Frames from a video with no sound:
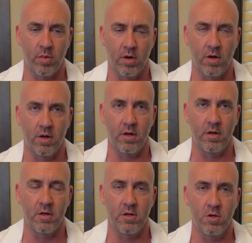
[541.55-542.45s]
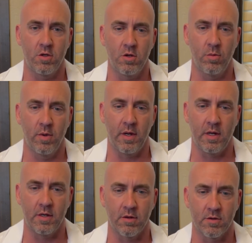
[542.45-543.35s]
on YouTube
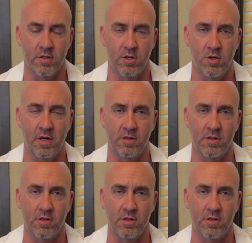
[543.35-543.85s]
and tells us that you guys are